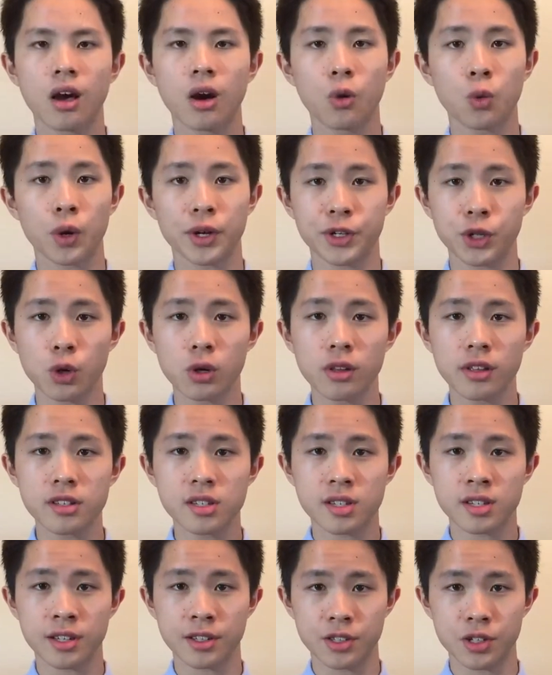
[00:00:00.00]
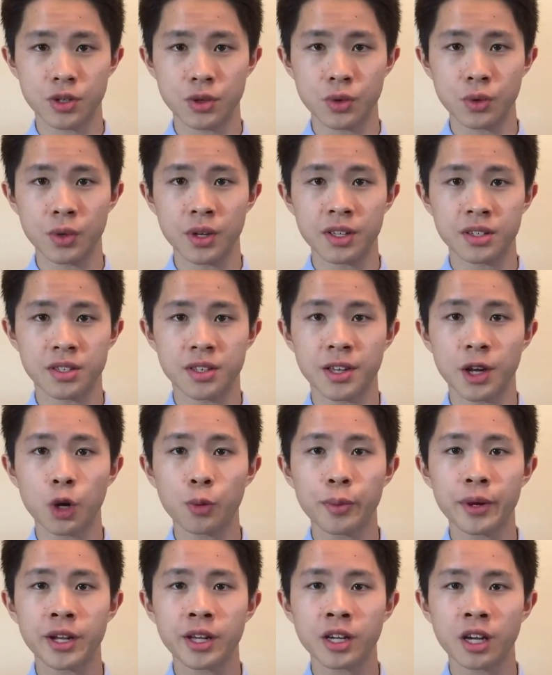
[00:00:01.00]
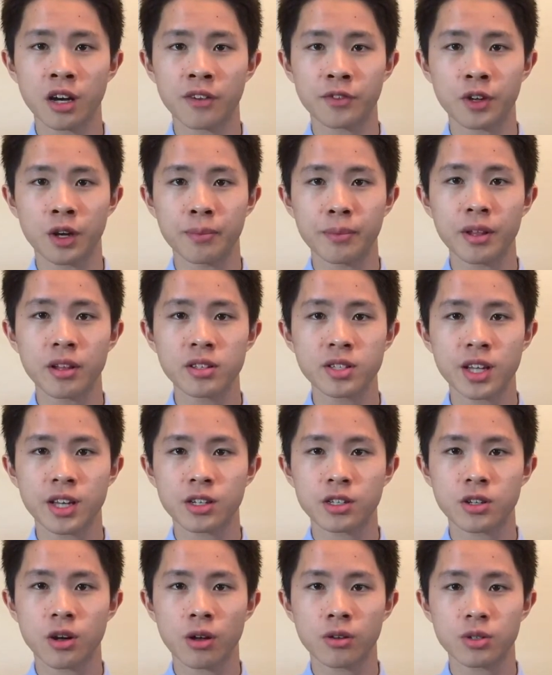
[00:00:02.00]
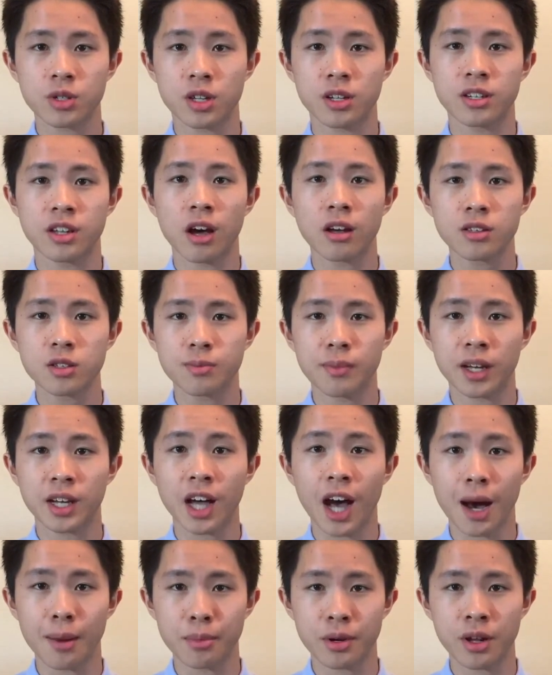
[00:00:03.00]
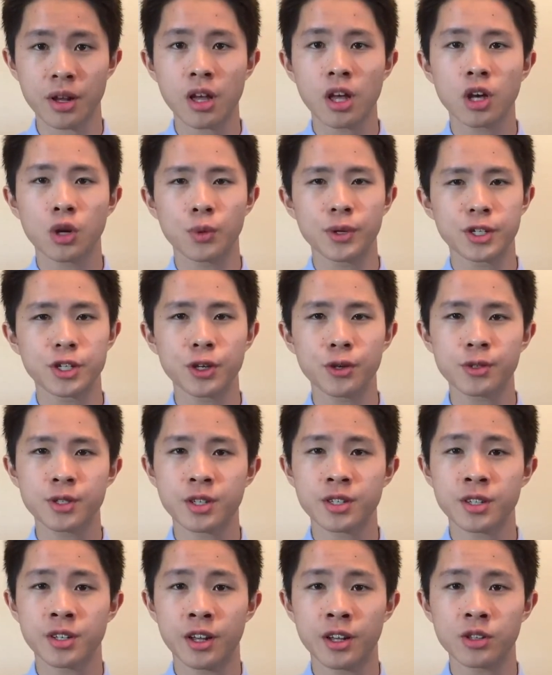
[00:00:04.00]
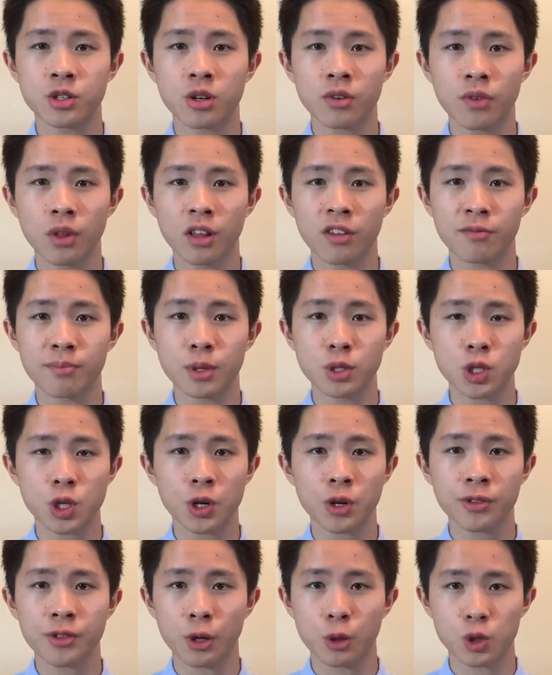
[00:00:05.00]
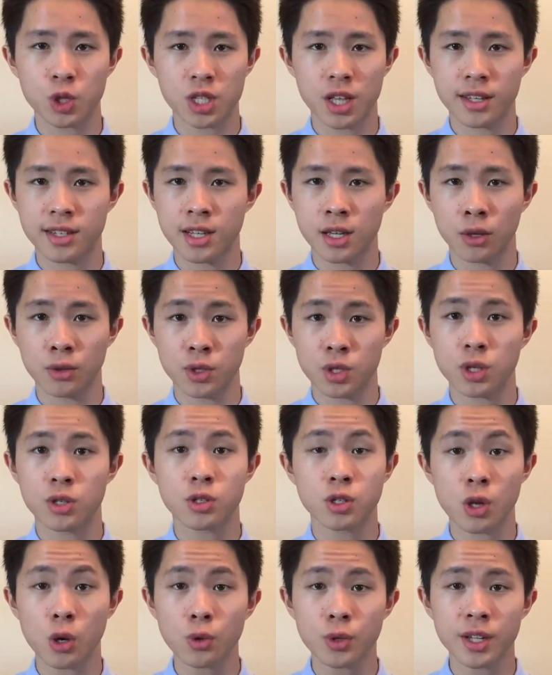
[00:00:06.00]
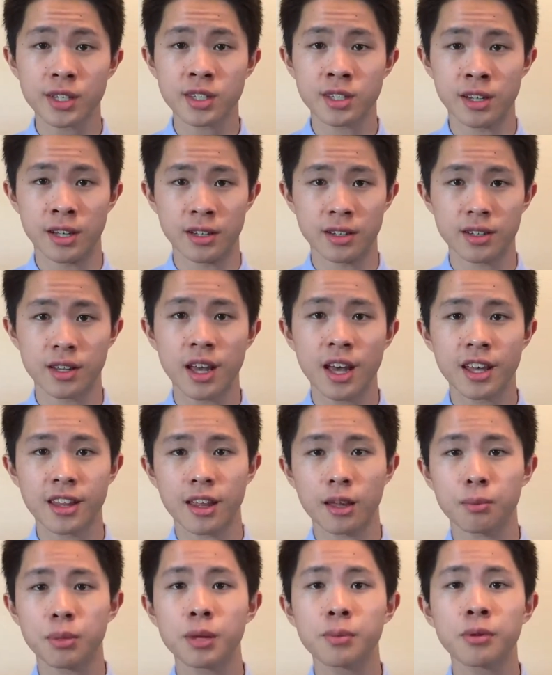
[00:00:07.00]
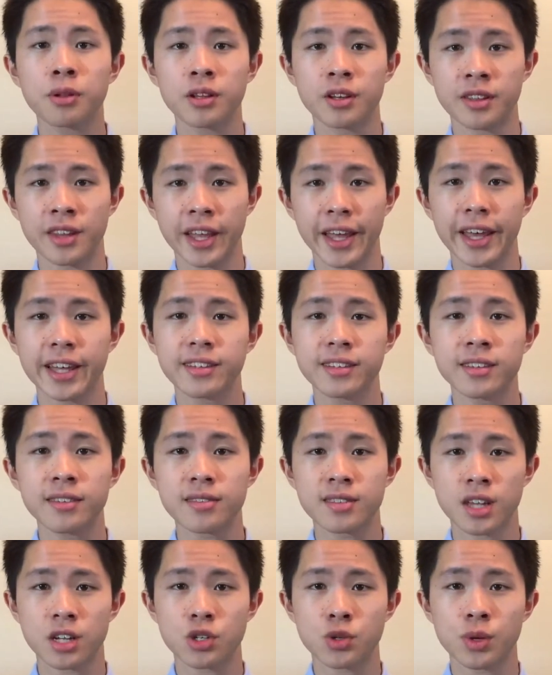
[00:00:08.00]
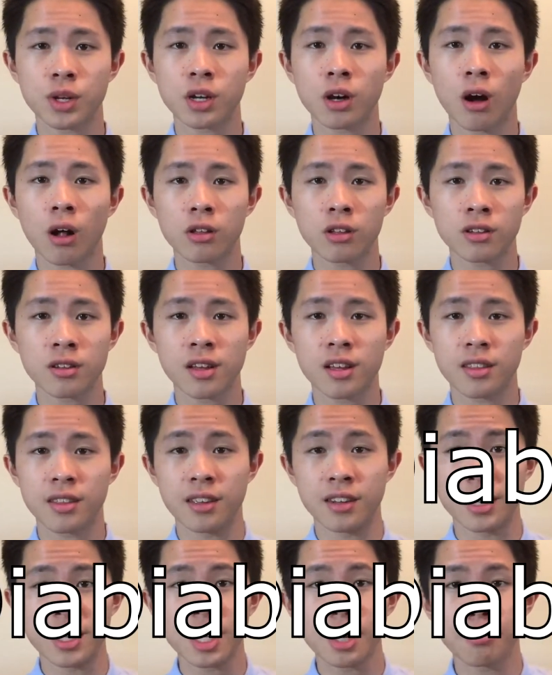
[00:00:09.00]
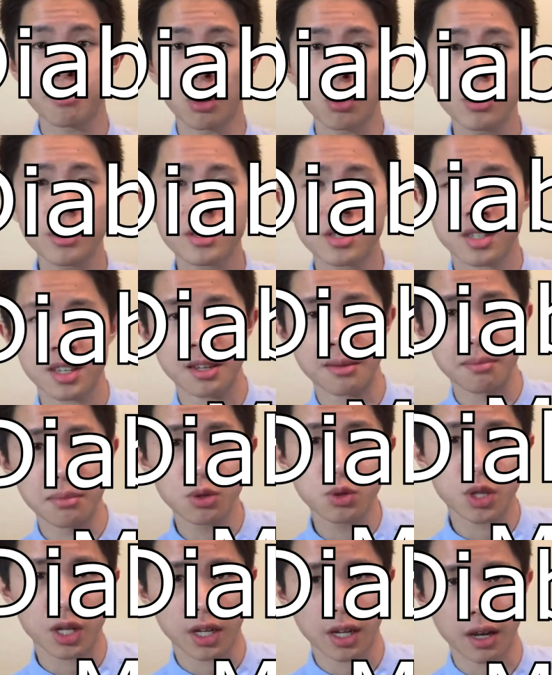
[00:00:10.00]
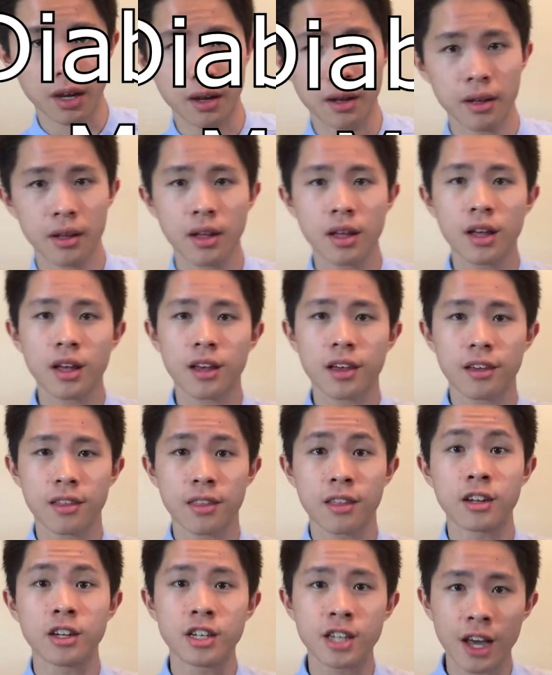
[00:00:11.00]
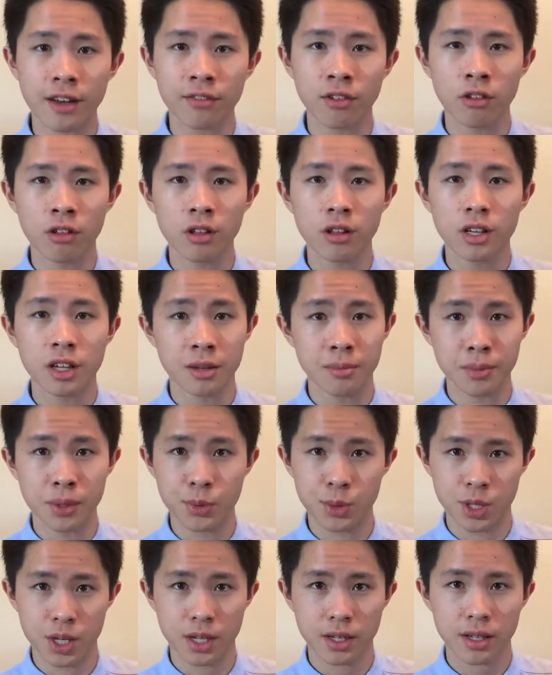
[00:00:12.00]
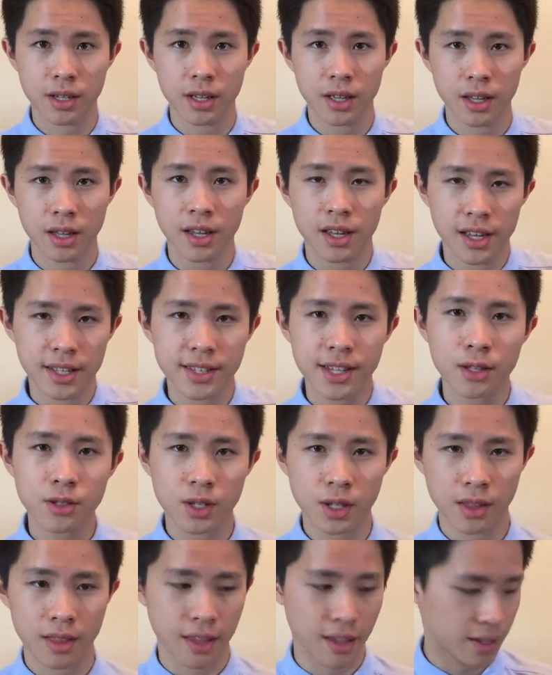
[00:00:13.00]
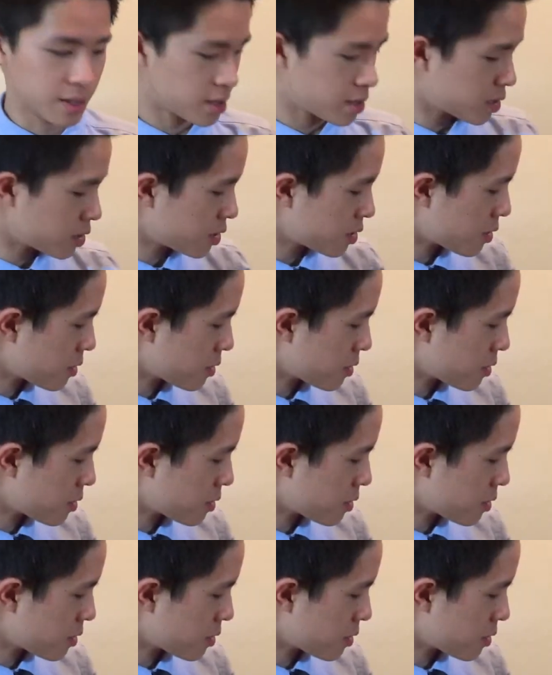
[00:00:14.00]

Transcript: What you're listening to is the opening of Camille Saint-Saëns's Danse Macabre, which uses an interval of musical notes that sounds so dissonant that people in the 18th century called it the Diabolus in Musica, the devil in music. It sounds like this.